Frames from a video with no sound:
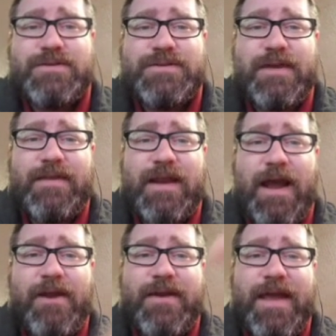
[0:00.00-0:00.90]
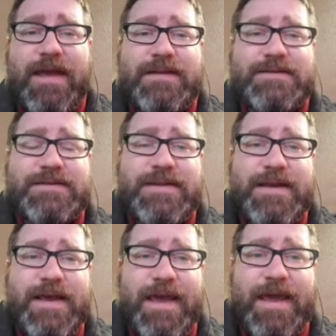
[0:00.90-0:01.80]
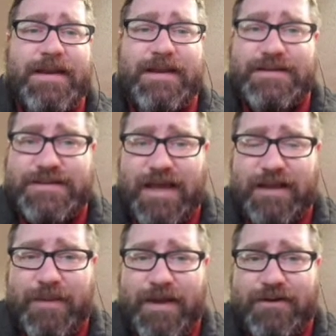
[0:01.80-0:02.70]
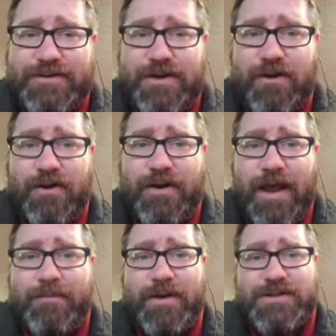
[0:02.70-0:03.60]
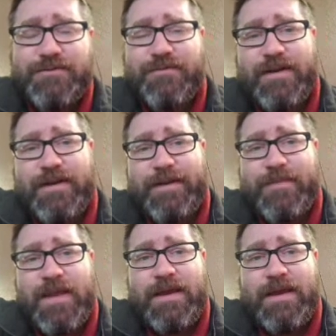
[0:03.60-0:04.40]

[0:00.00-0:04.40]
say that Iron Hands and Salamanders are not budget-friendly,